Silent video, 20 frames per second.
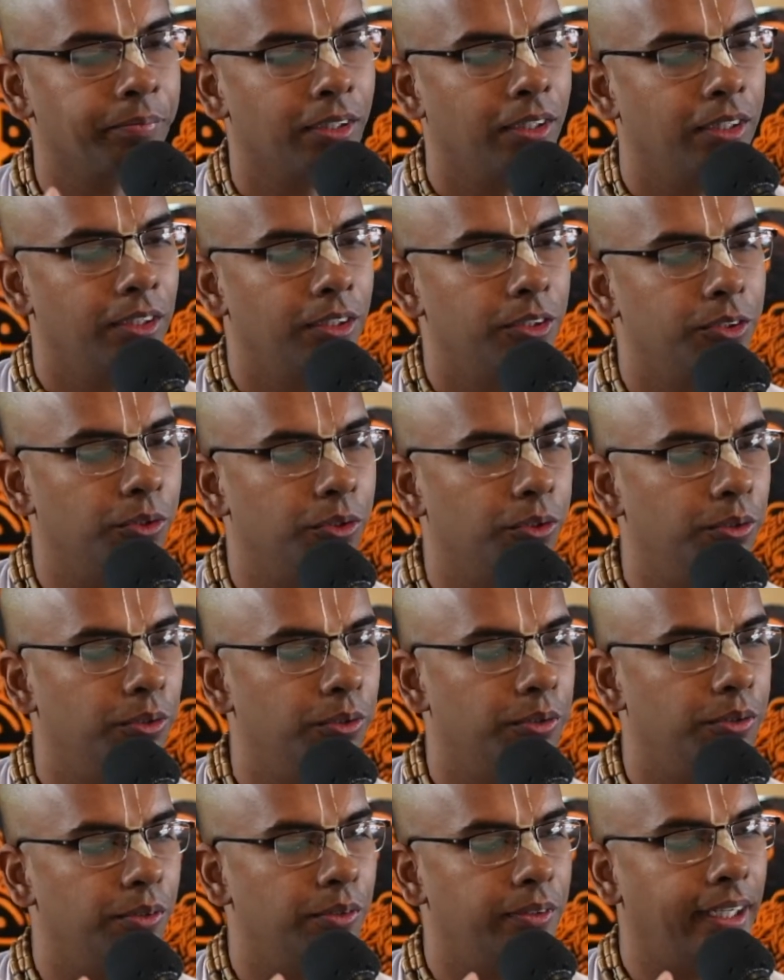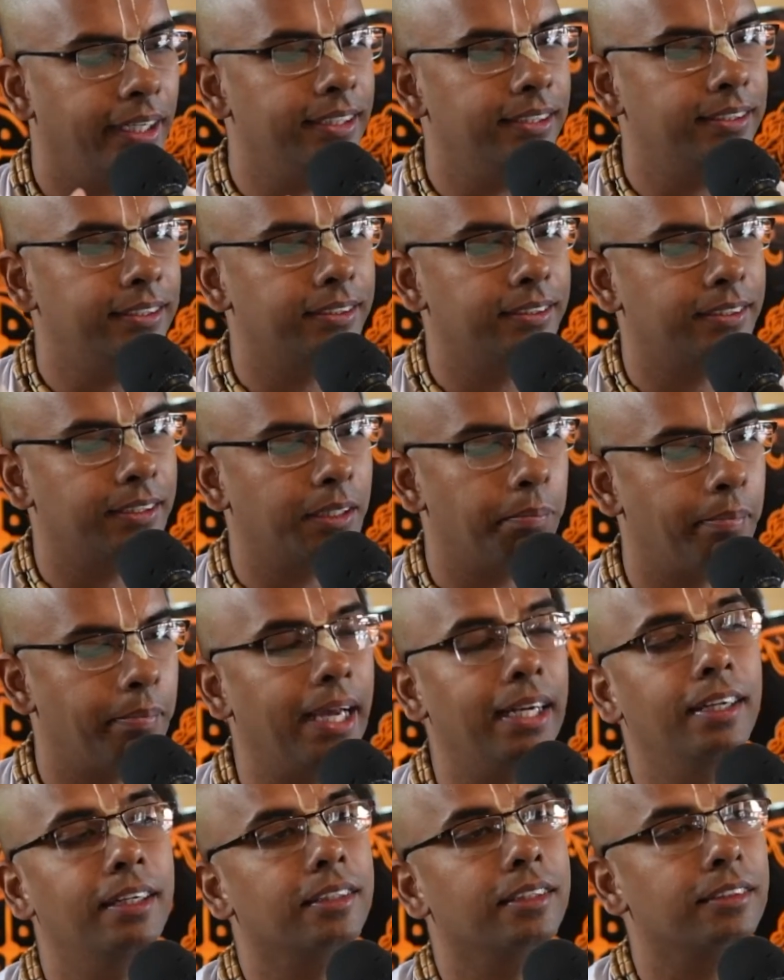So that is the
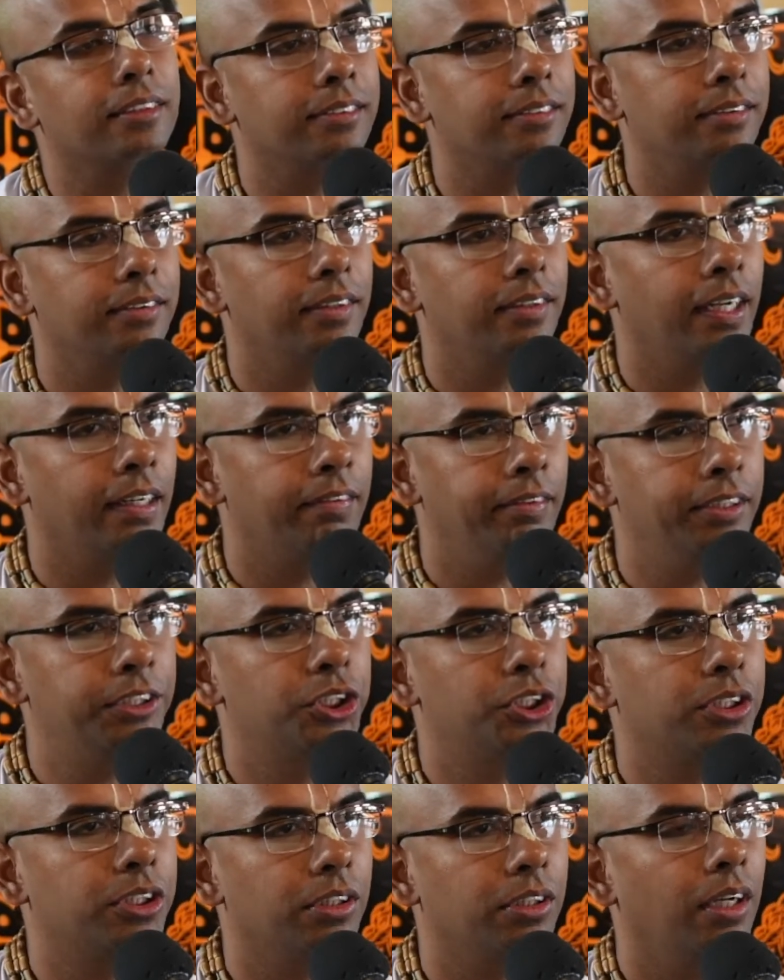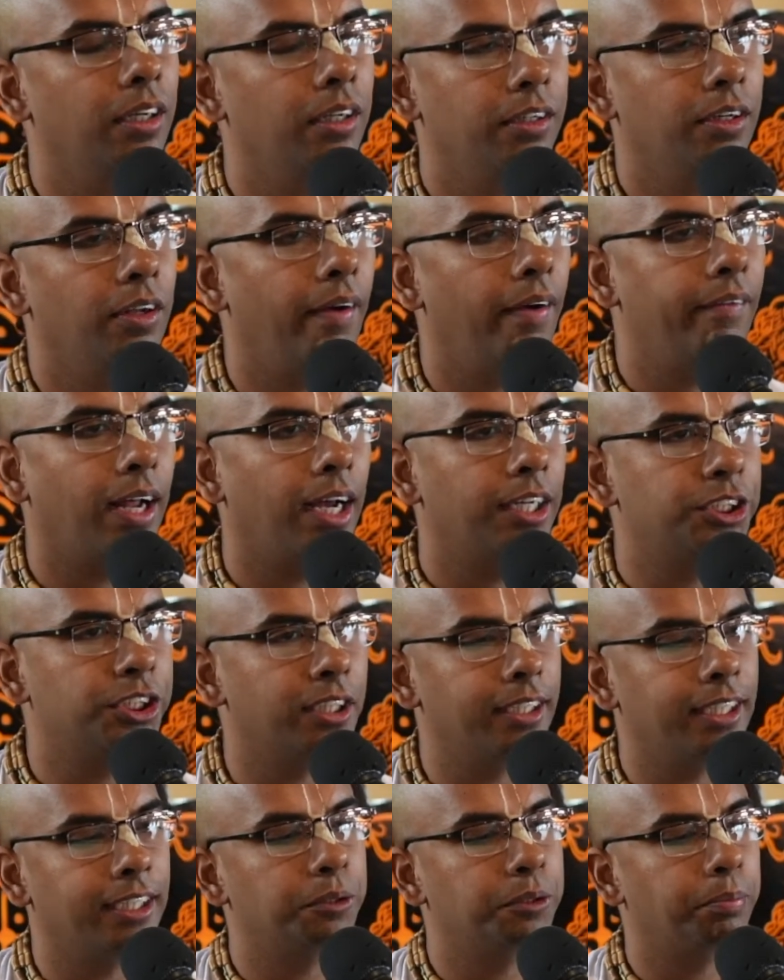manner in which our Acharya
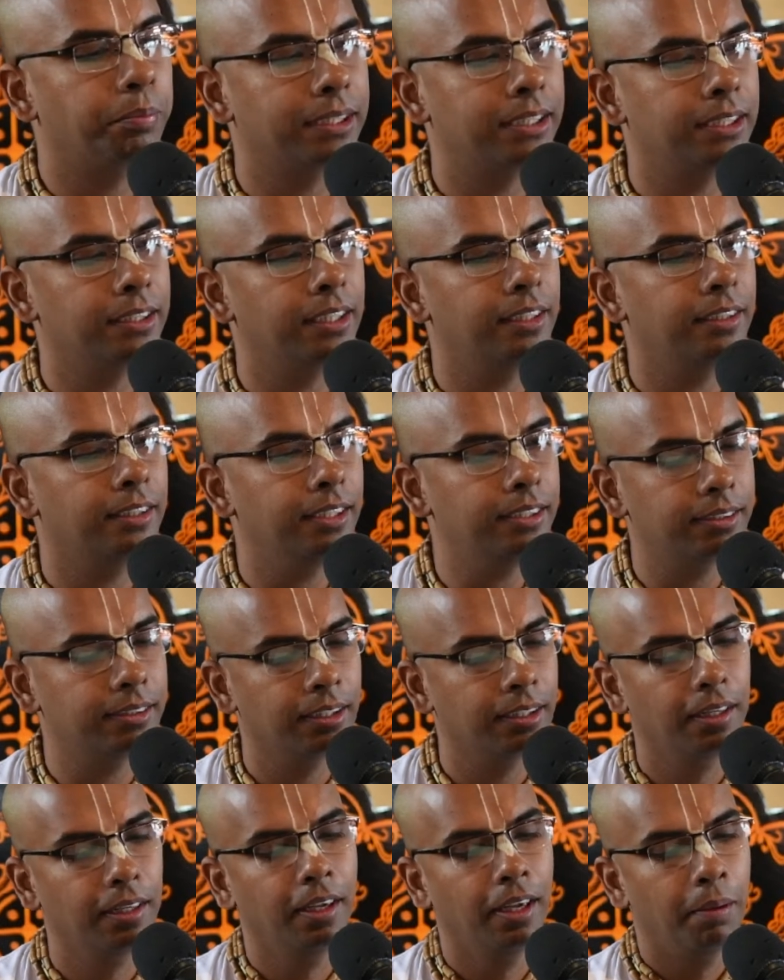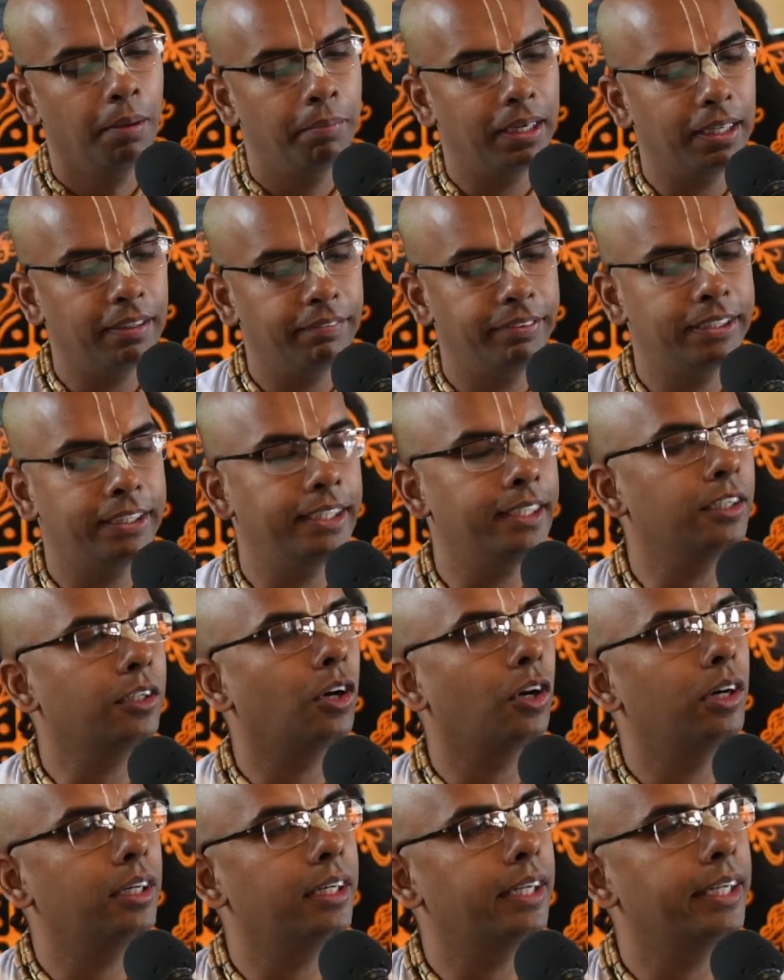has presented this. But if you see the
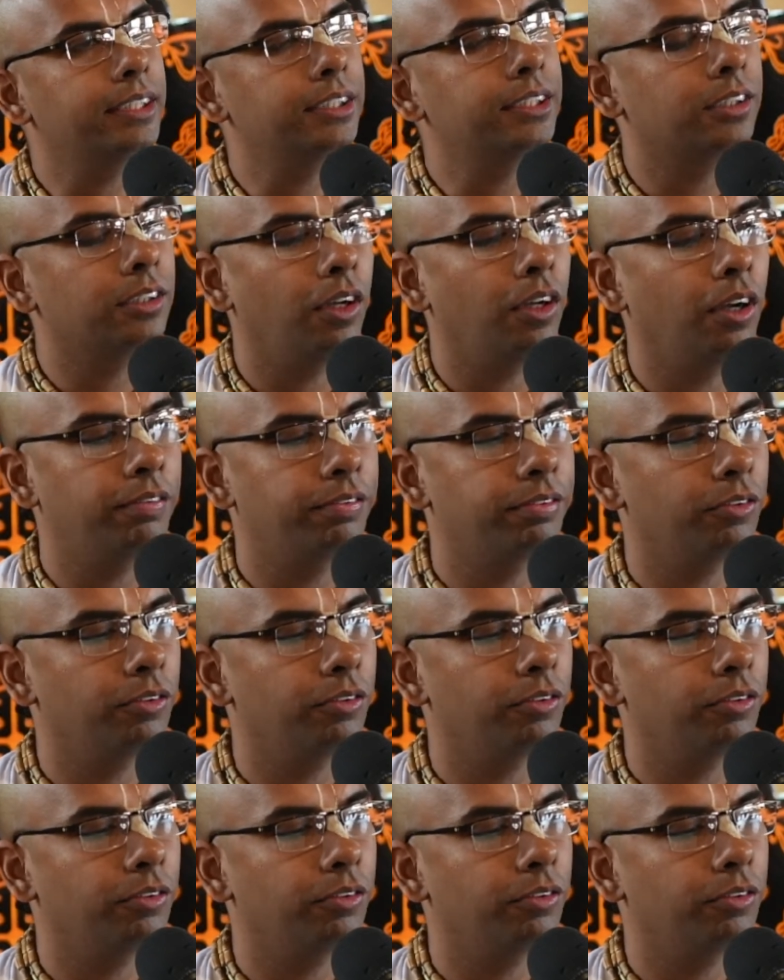context of